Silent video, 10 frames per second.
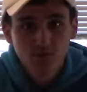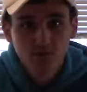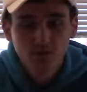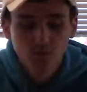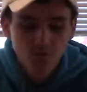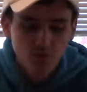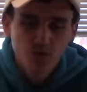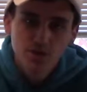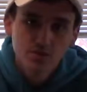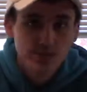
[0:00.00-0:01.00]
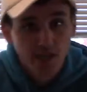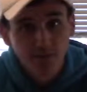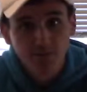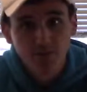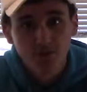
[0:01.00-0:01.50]
So if you're a huge
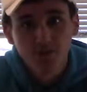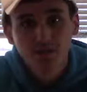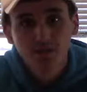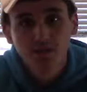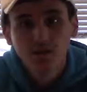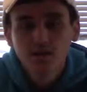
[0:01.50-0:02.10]
anime person,